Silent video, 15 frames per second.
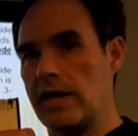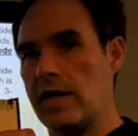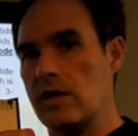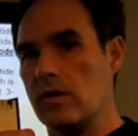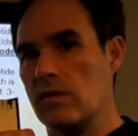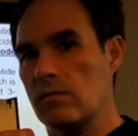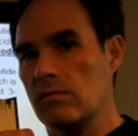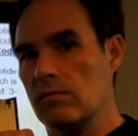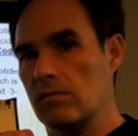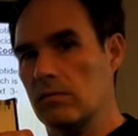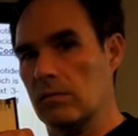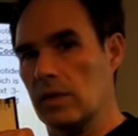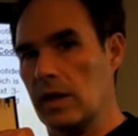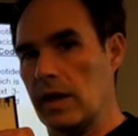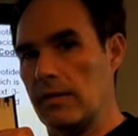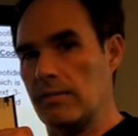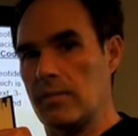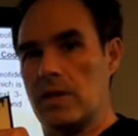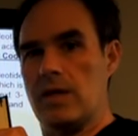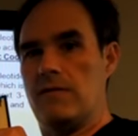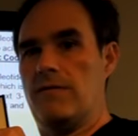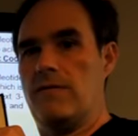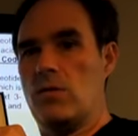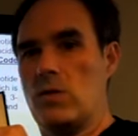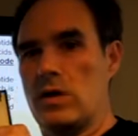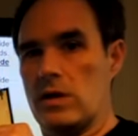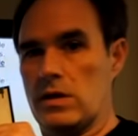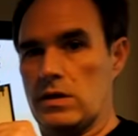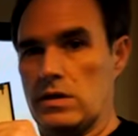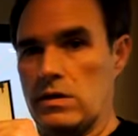here. Let me
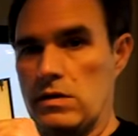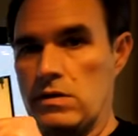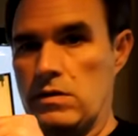focus.